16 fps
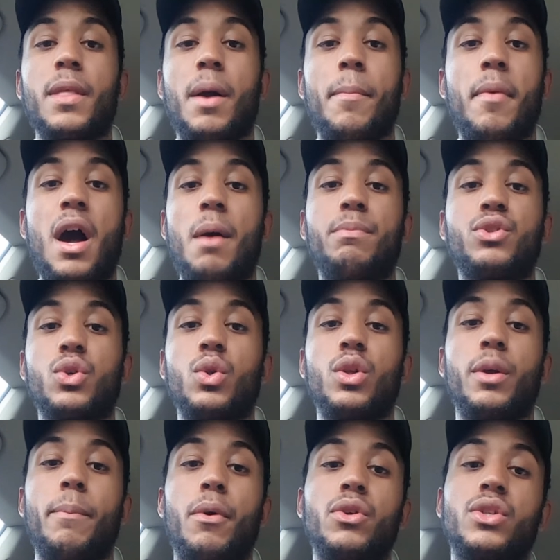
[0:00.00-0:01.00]
I'm
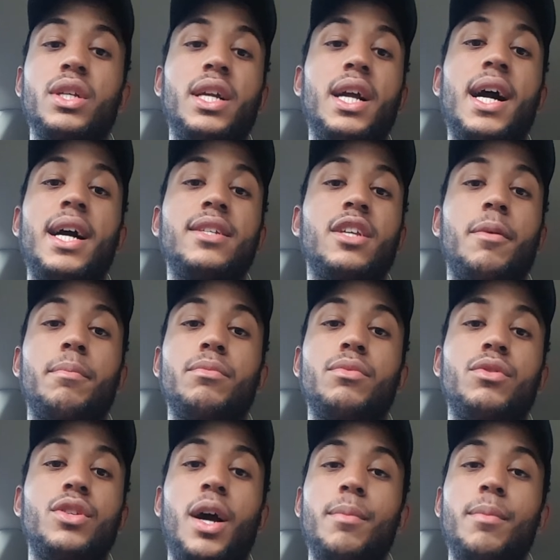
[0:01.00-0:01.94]
absolutely buzzing, guys. I'm